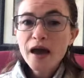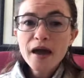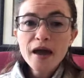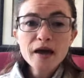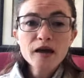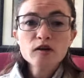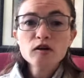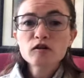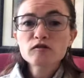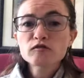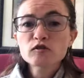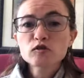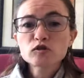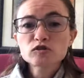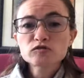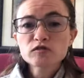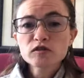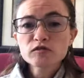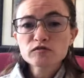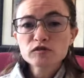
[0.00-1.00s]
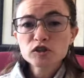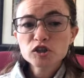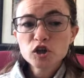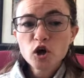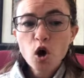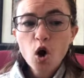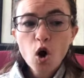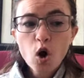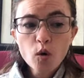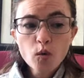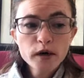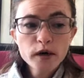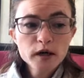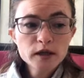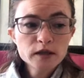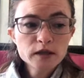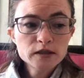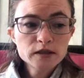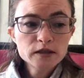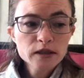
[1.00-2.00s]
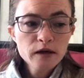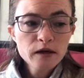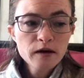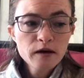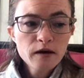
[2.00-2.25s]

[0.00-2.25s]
And of course, feel free to always